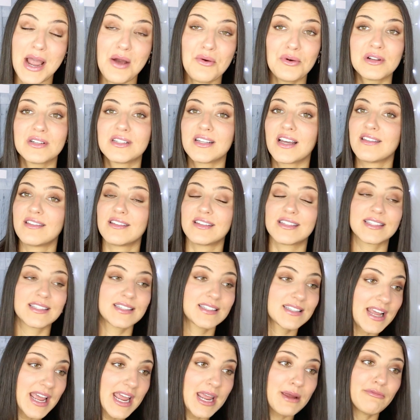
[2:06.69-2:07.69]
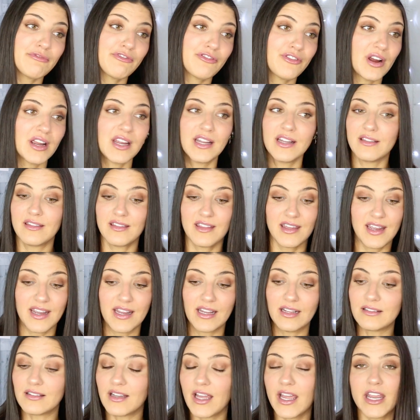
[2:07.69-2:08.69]
I would have done the same freaking
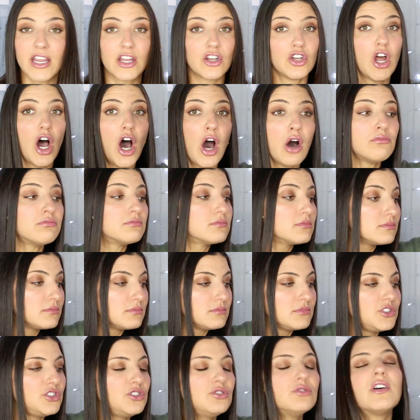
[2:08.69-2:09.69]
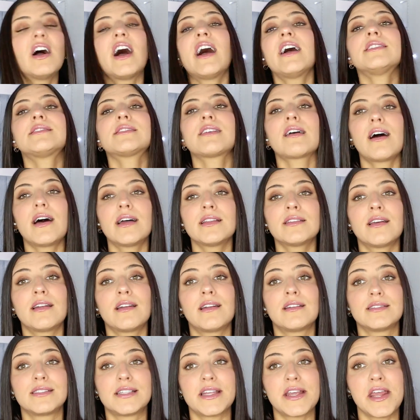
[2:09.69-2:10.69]
thing. Like, nope, you guys caught
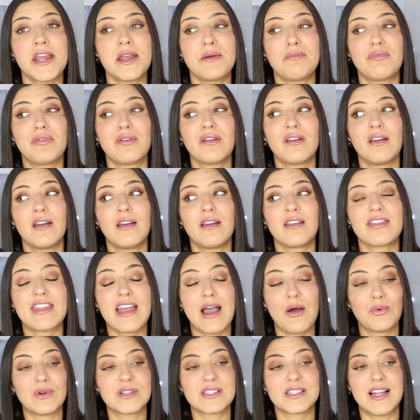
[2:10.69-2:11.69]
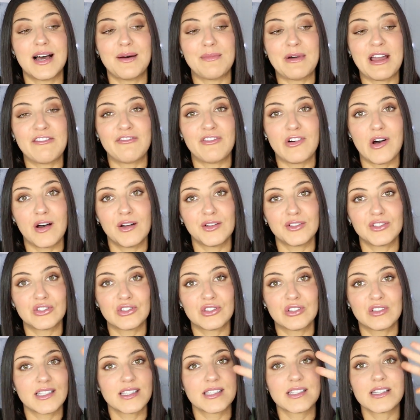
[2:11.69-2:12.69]
that on tape. That was not my fault.
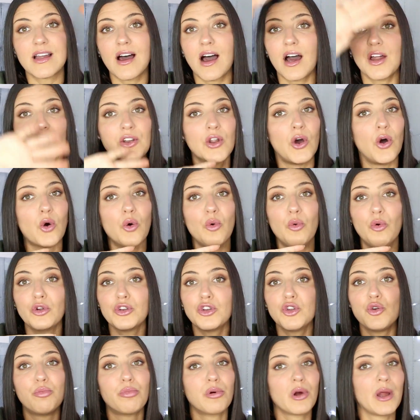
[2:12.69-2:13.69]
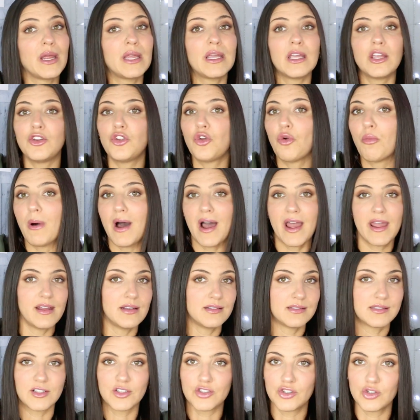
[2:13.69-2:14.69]
This is not no, you break it, you buy
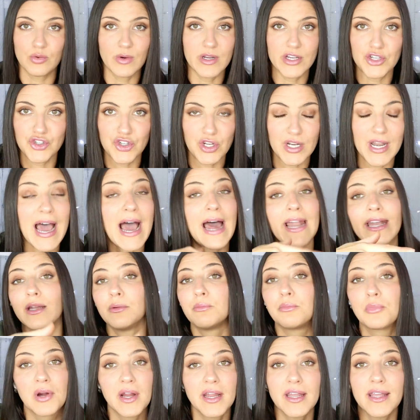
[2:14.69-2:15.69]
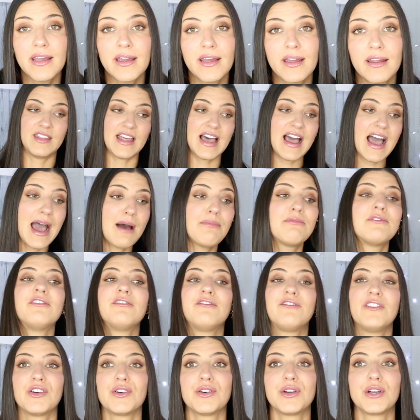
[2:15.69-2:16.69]
it situation. I didn't break it. That
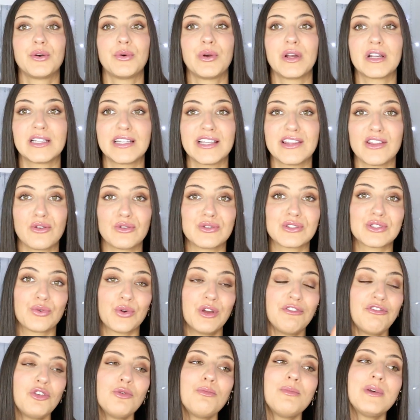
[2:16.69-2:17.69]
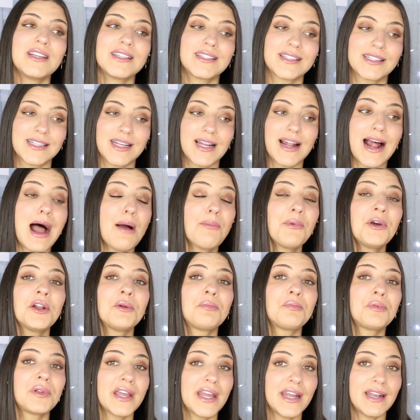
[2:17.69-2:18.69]
happened very quickly though. So if you missed it, I'm
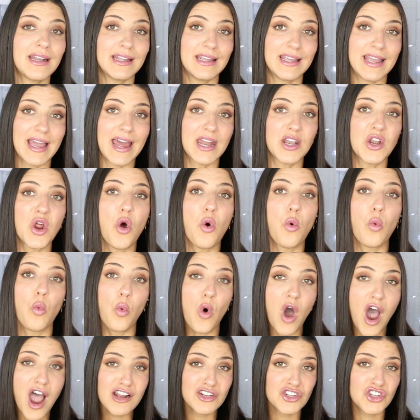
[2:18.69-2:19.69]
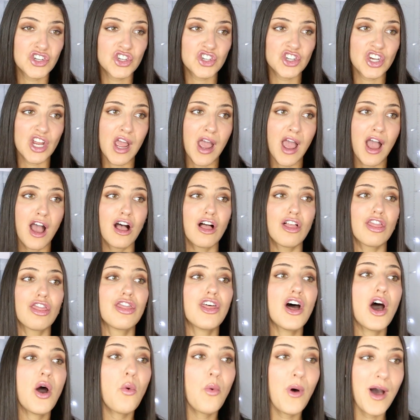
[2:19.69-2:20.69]
gonna play it again. Watch
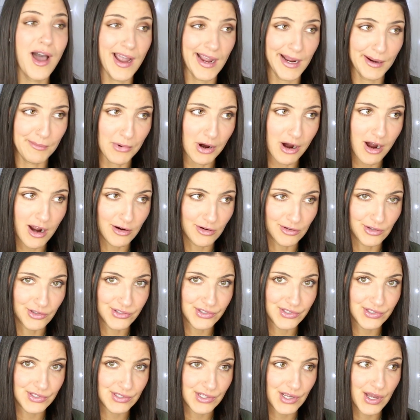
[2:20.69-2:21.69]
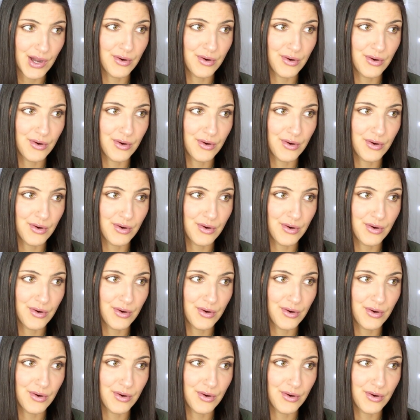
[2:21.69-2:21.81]
the wine bottles,